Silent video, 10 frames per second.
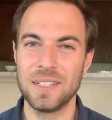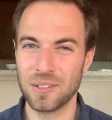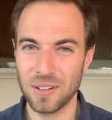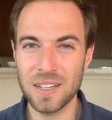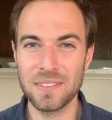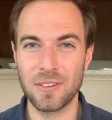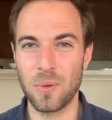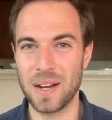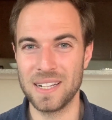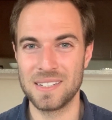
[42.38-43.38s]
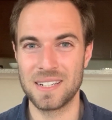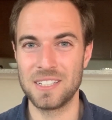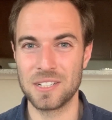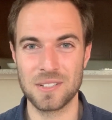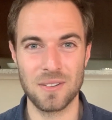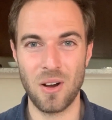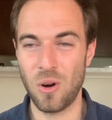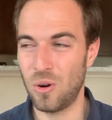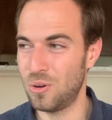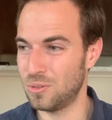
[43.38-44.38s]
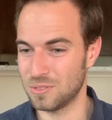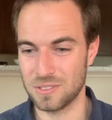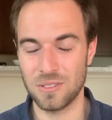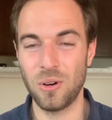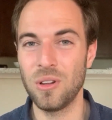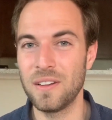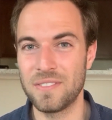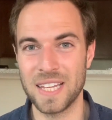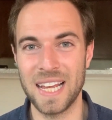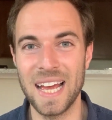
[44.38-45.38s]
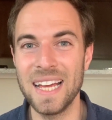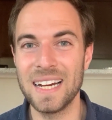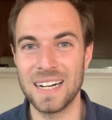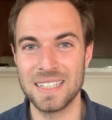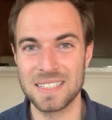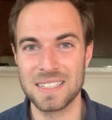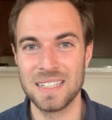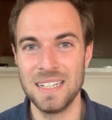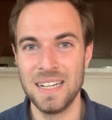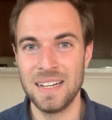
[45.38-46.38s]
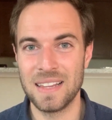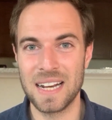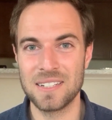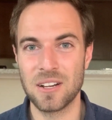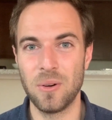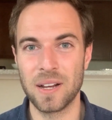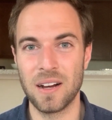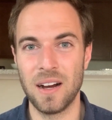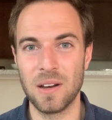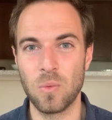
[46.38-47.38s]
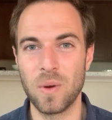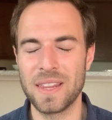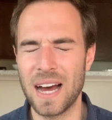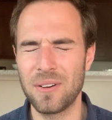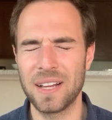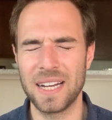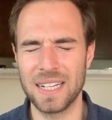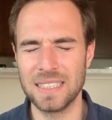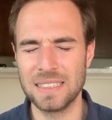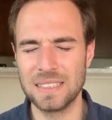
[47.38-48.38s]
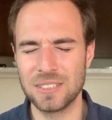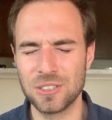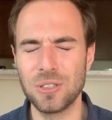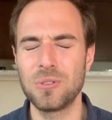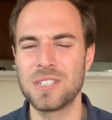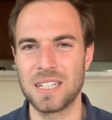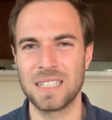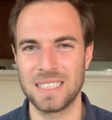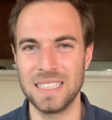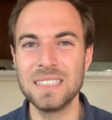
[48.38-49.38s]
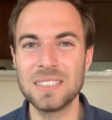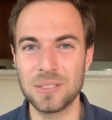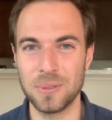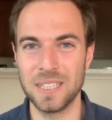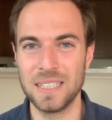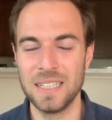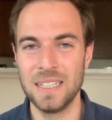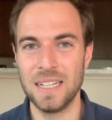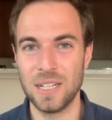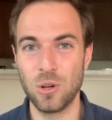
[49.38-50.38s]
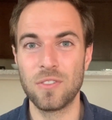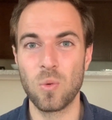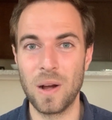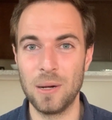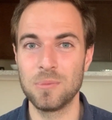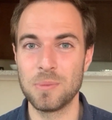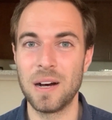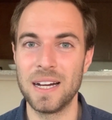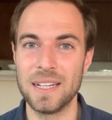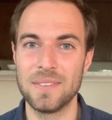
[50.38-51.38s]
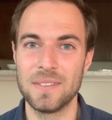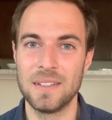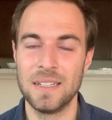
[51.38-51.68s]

You're looking for ways to just hold all of the chaos that is going on without getting so sucked into it and overwhelmed by it.